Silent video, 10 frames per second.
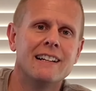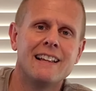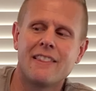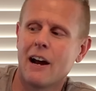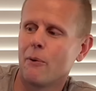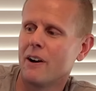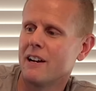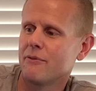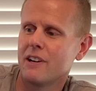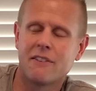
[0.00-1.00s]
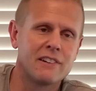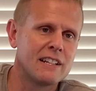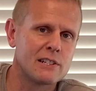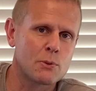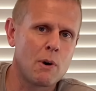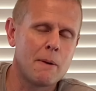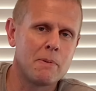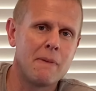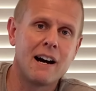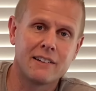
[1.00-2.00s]
That way, if you ever need to swap
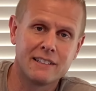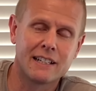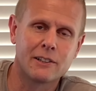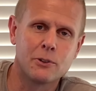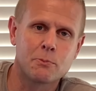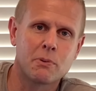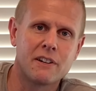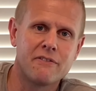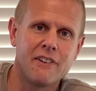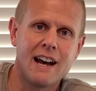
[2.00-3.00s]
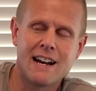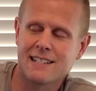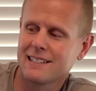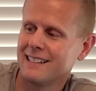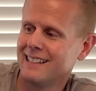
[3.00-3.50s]
them out, it goes pretty fast.